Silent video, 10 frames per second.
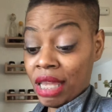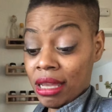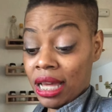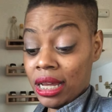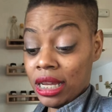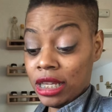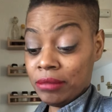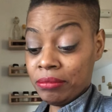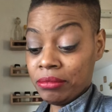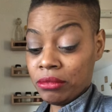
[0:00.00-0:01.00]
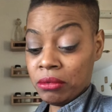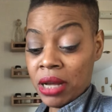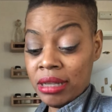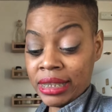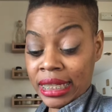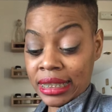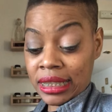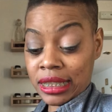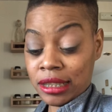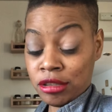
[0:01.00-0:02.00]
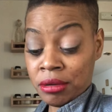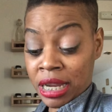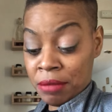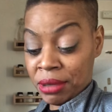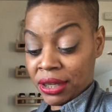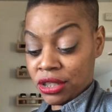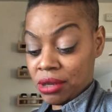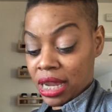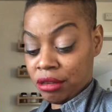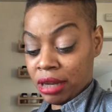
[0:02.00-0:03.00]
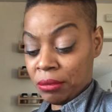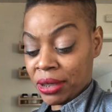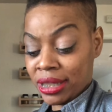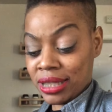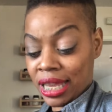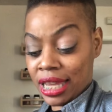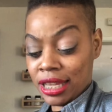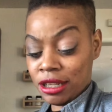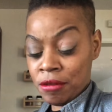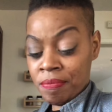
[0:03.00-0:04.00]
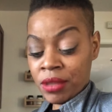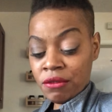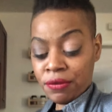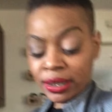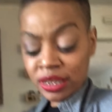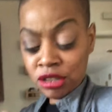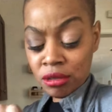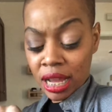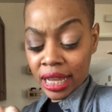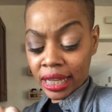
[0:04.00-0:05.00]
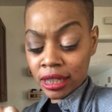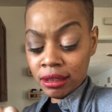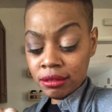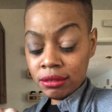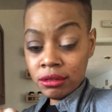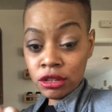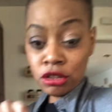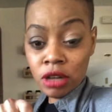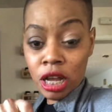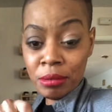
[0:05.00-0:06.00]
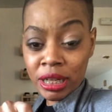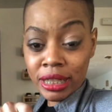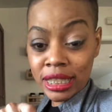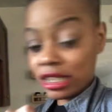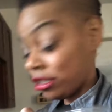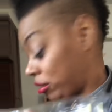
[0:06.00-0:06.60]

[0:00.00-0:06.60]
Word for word: um, walnuts, cranberry, dried cranberries, and freeze-dried strawberries.